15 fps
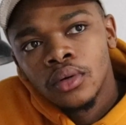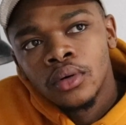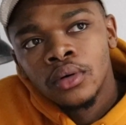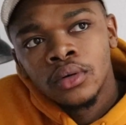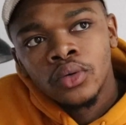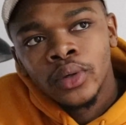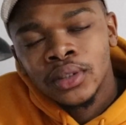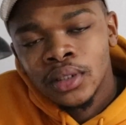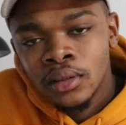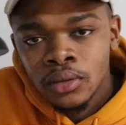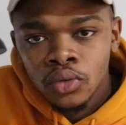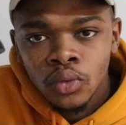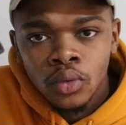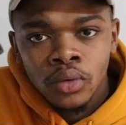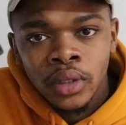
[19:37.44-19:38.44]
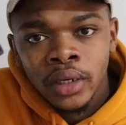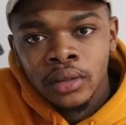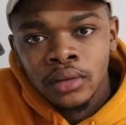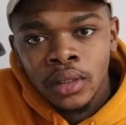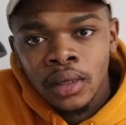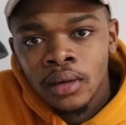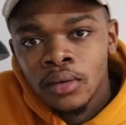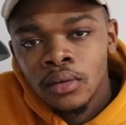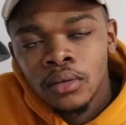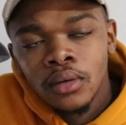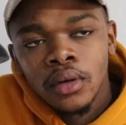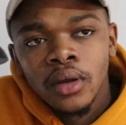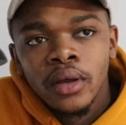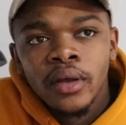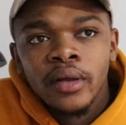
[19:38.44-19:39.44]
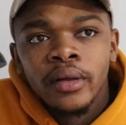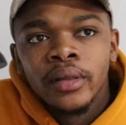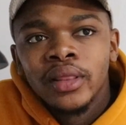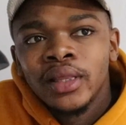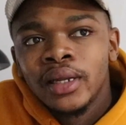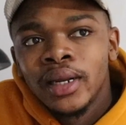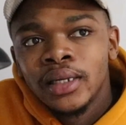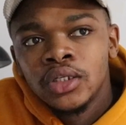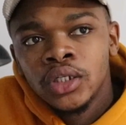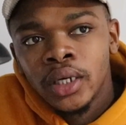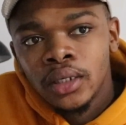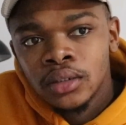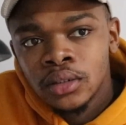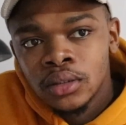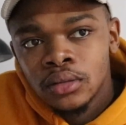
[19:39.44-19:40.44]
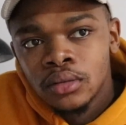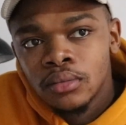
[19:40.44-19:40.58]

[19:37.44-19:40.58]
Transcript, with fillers: or it was underscore the little nail then I changed